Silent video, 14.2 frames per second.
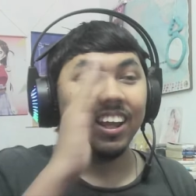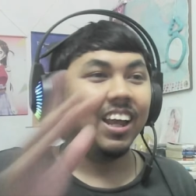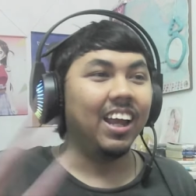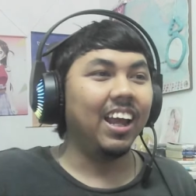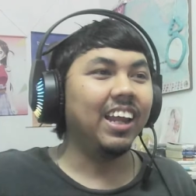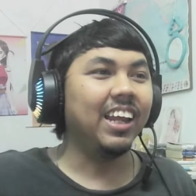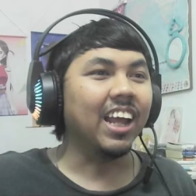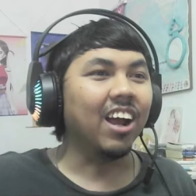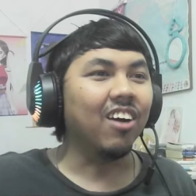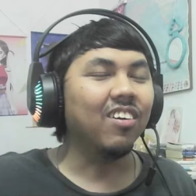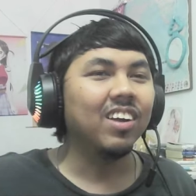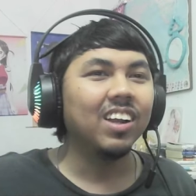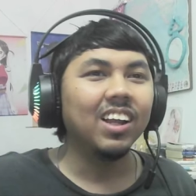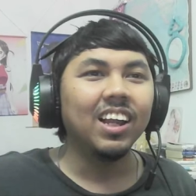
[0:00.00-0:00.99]
Anyhow,
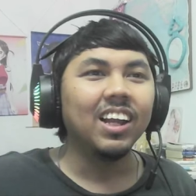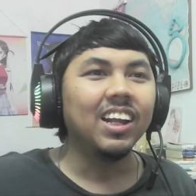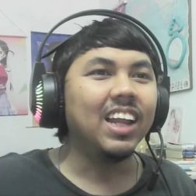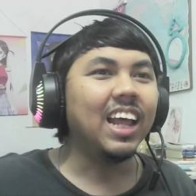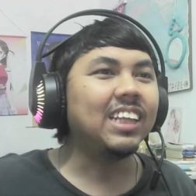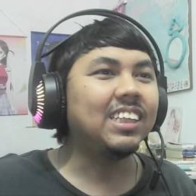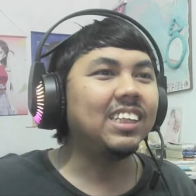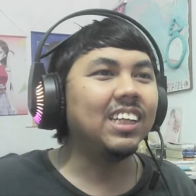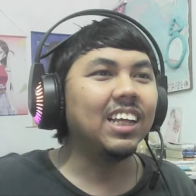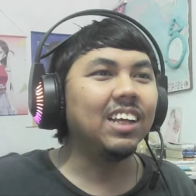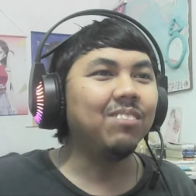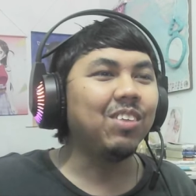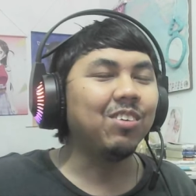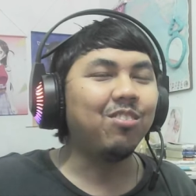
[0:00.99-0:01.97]
let uh,
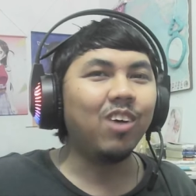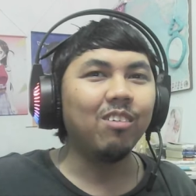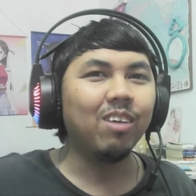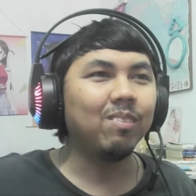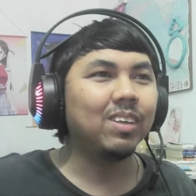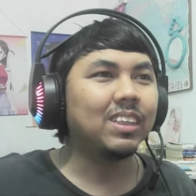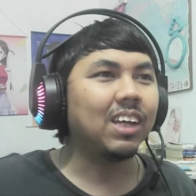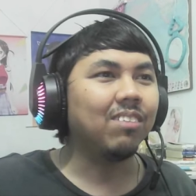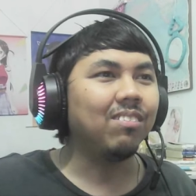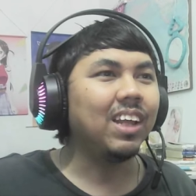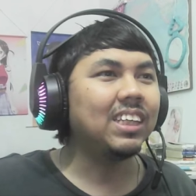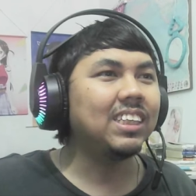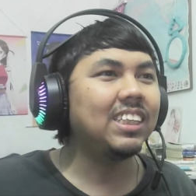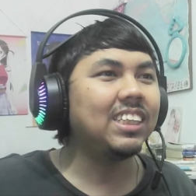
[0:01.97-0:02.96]
before I wrap this up,
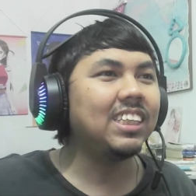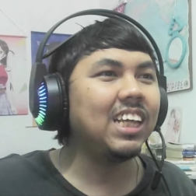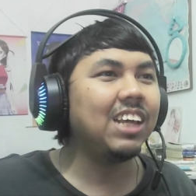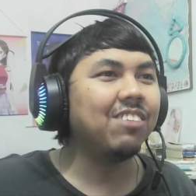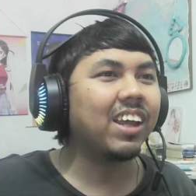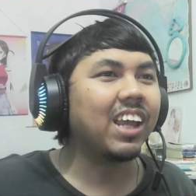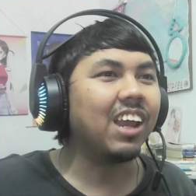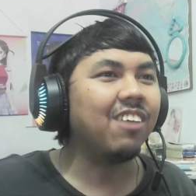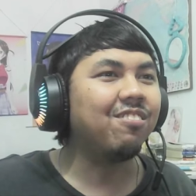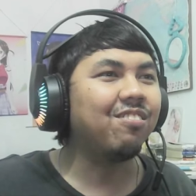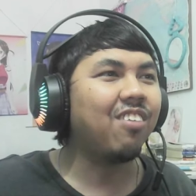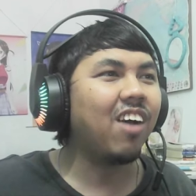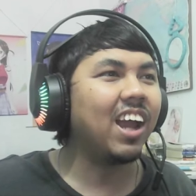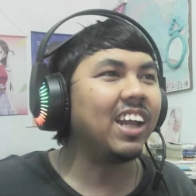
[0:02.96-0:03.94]
let's see if I can
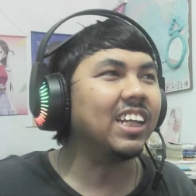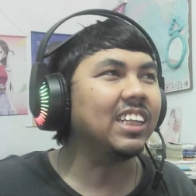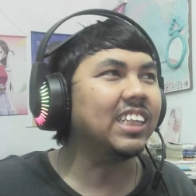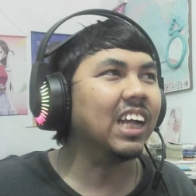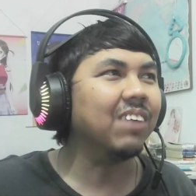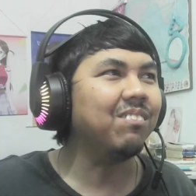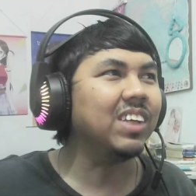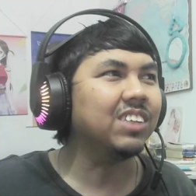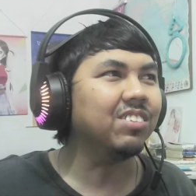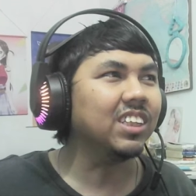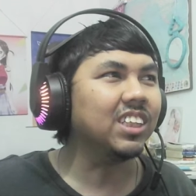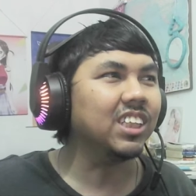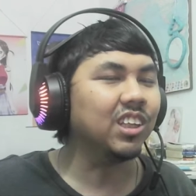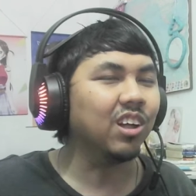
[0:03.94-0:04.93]
find the Japanese
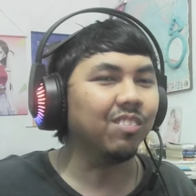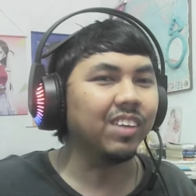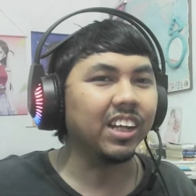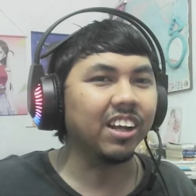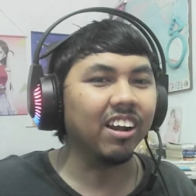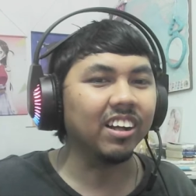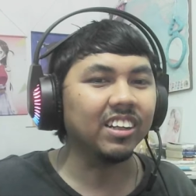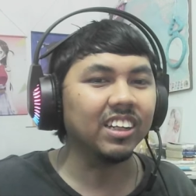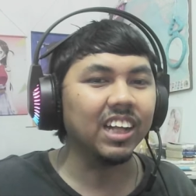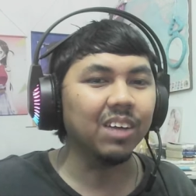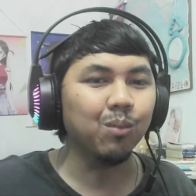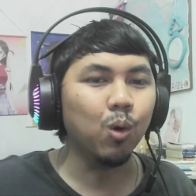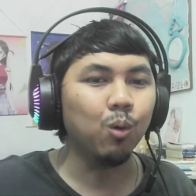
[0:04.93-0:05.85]
version of the character demo.